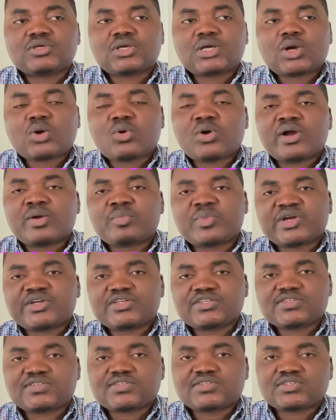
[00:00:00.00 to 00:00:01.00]
Why am I
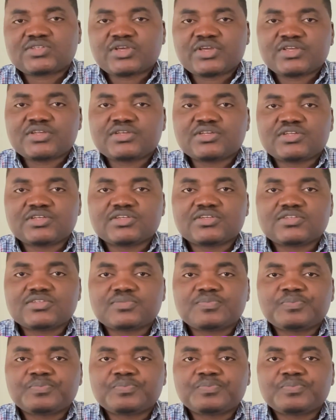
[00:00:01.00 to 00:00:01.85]
saying this?